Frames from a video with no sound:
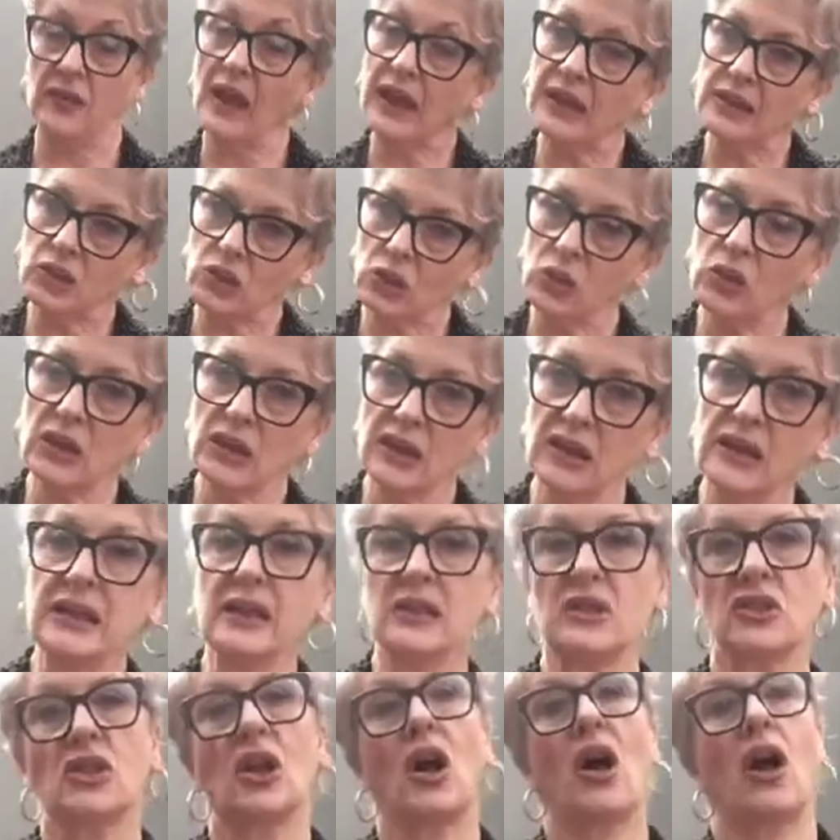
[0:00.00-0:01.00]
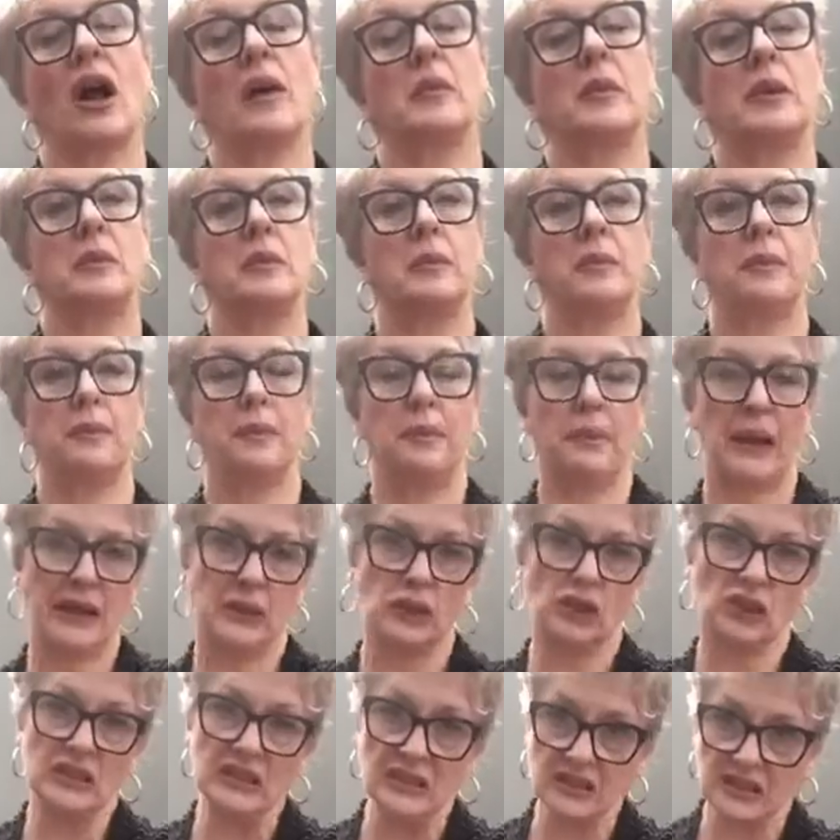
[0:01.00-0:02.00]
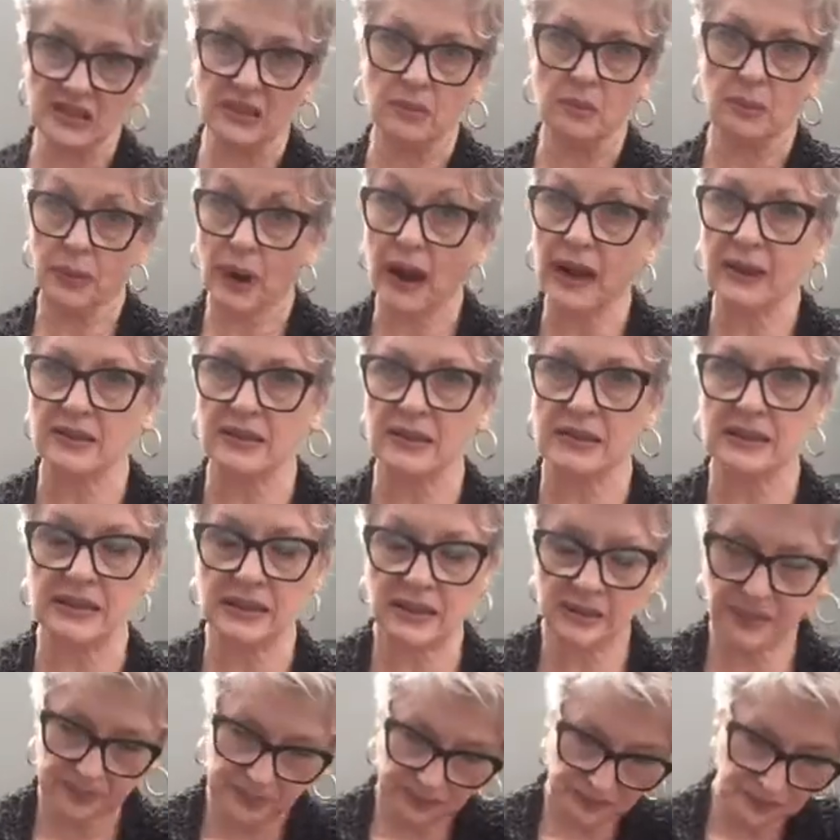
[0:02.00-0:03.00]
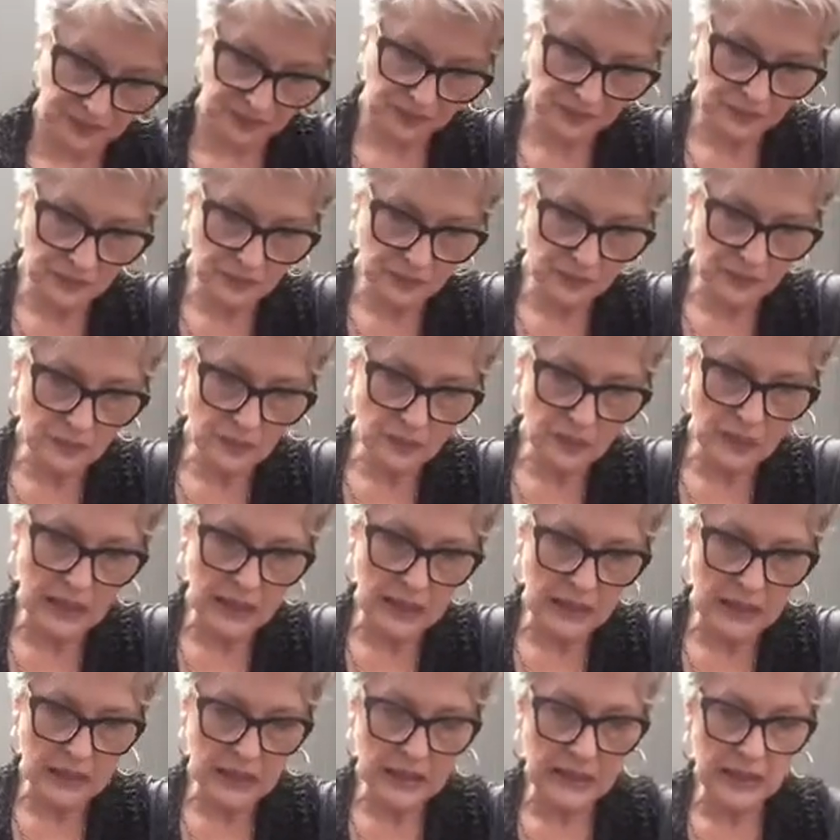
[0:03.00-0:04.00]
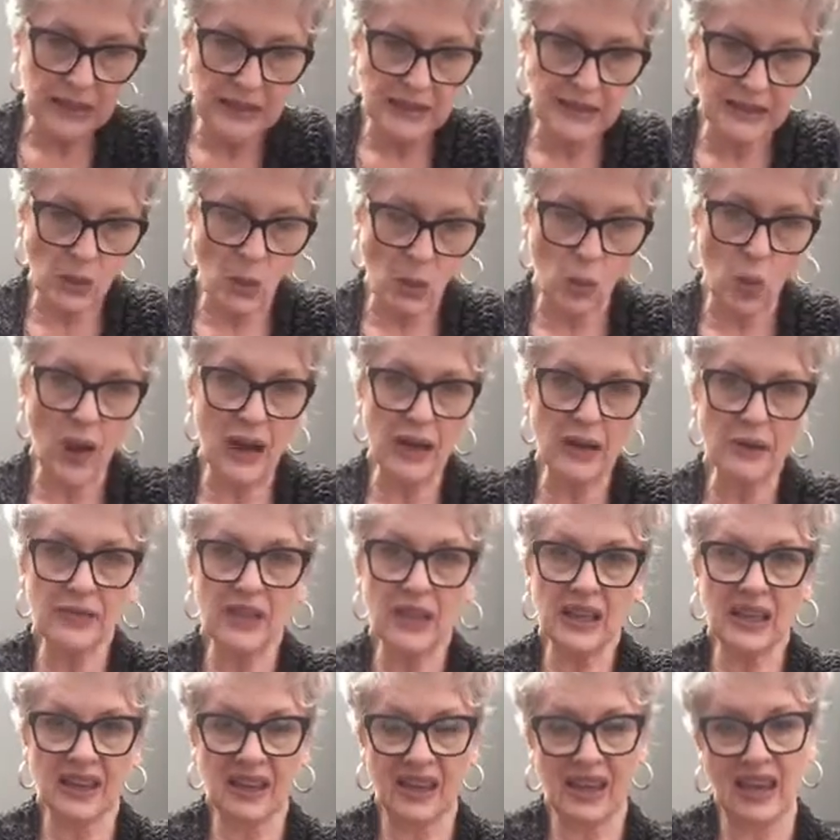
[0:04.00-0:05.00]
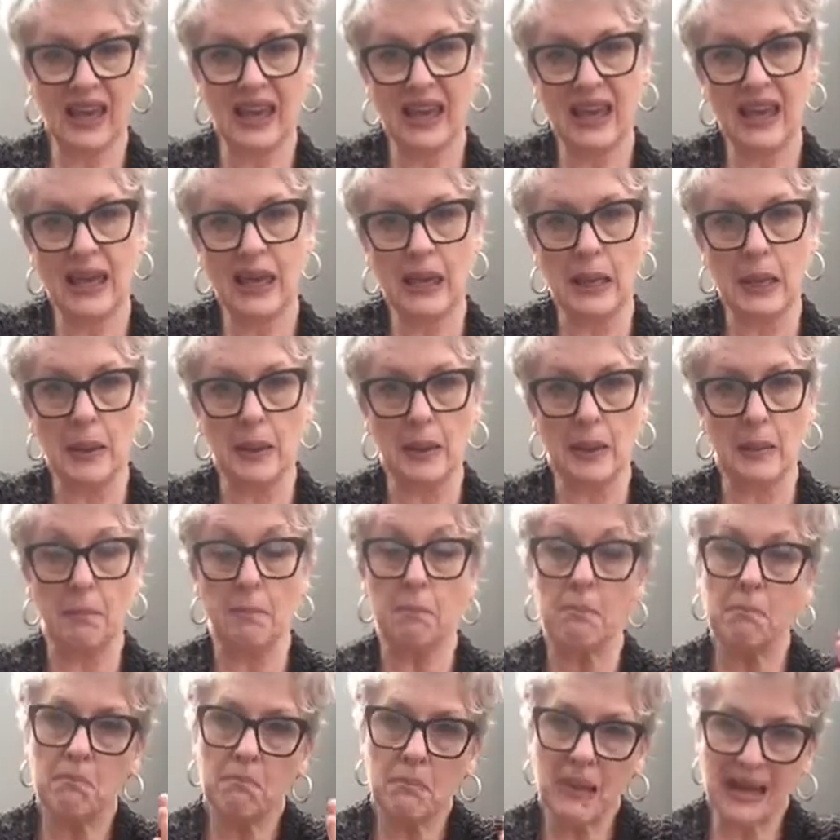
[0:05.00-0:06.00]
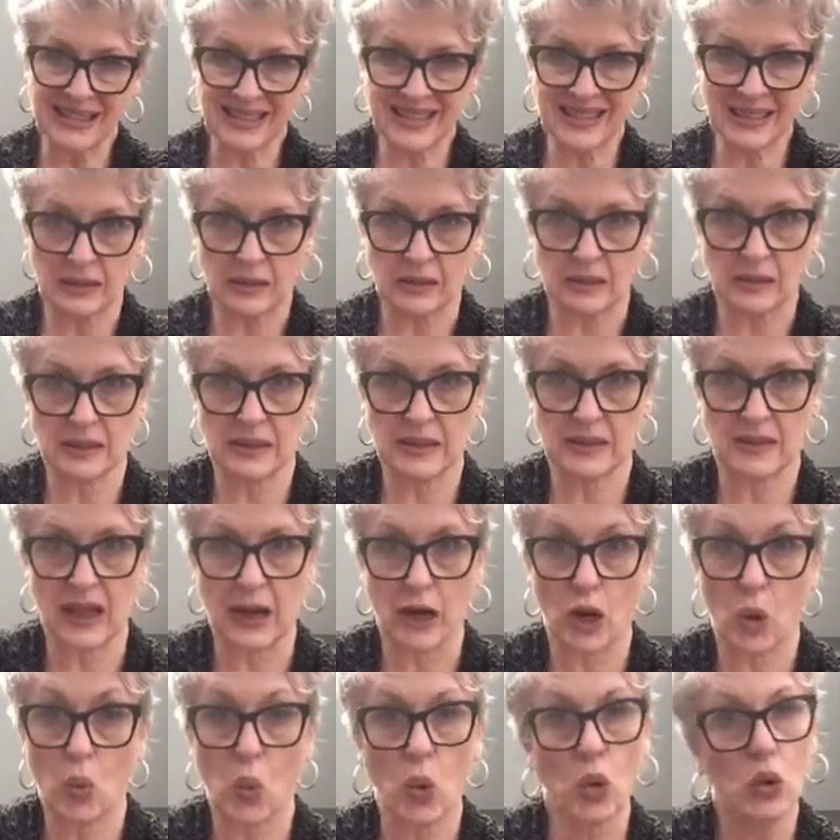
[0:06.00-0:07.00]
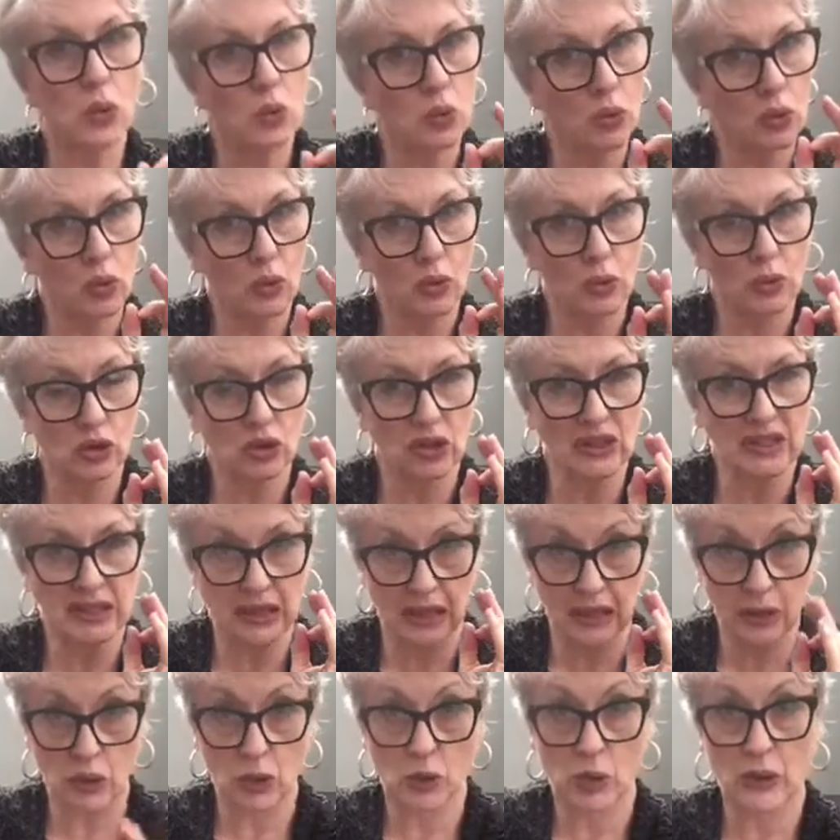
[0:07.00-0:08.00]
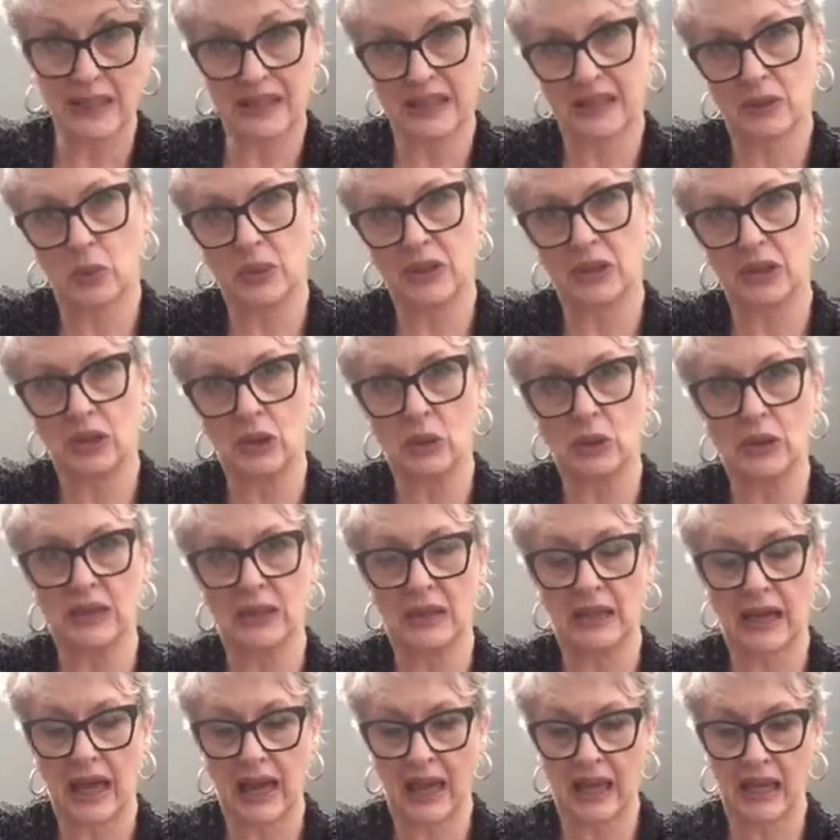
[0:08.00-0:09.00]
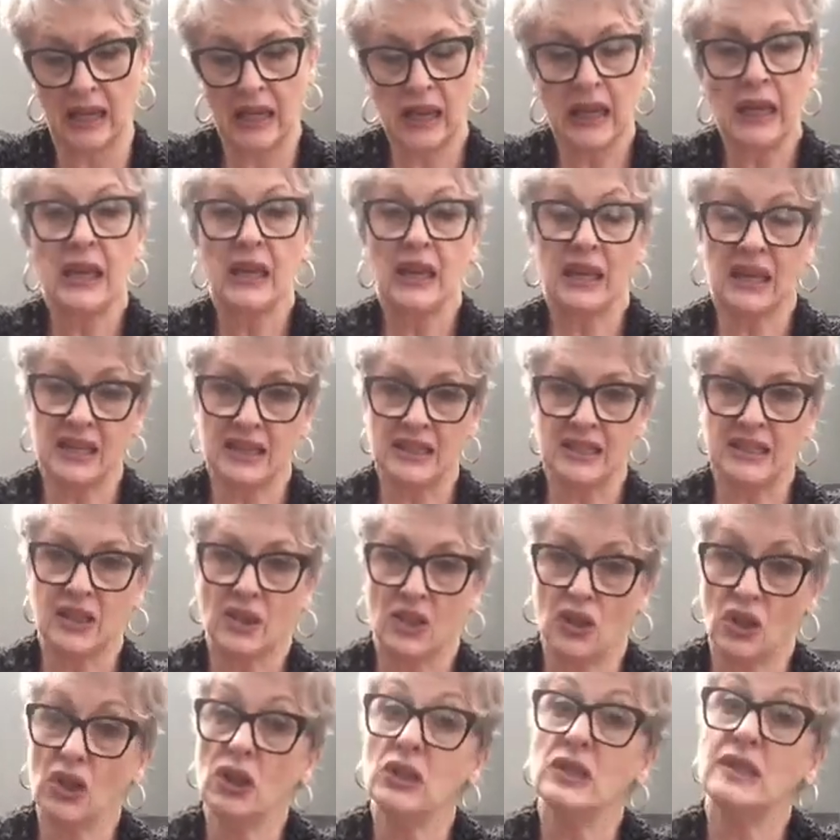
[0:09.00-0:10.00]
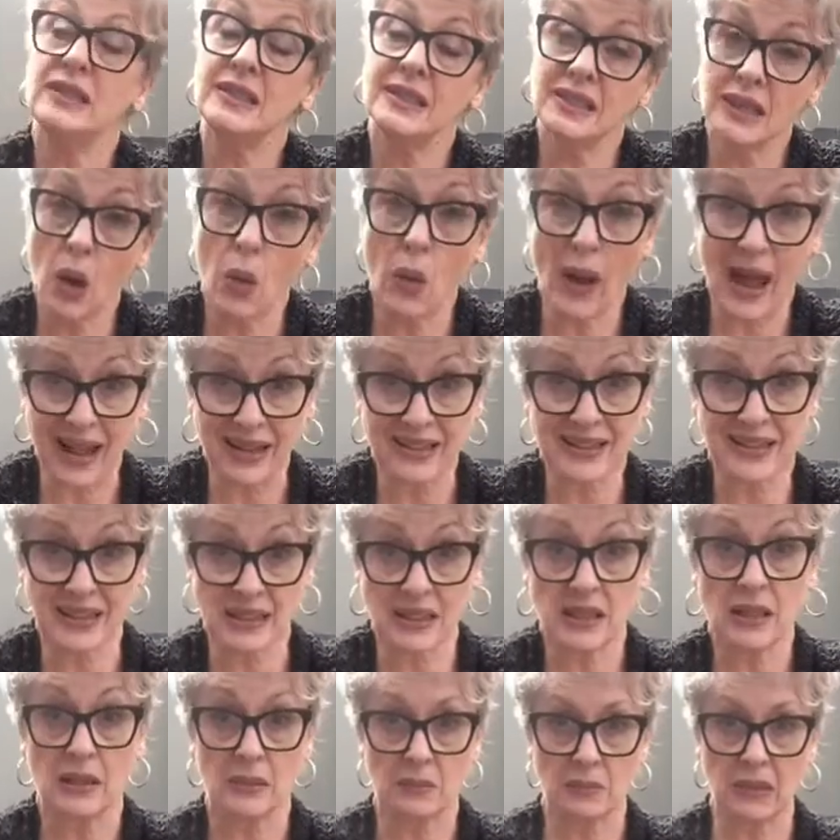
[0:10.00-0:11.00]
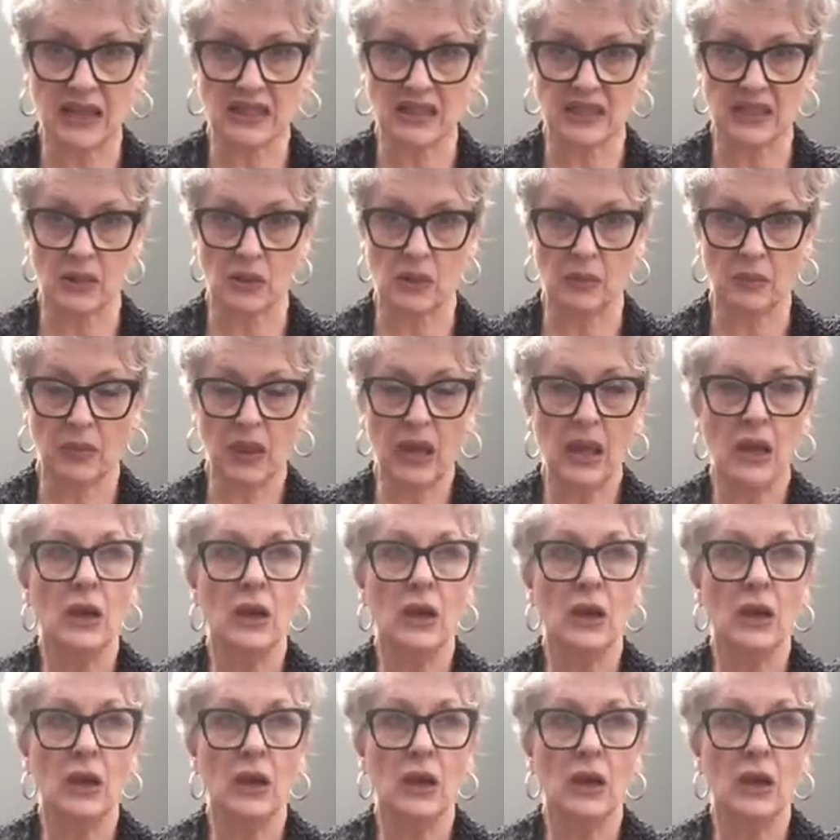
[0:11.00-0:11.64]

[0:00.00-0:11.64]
That took a little time and patience and practice. So one of the key muscles that I want to just address with you today is the psoas muscle.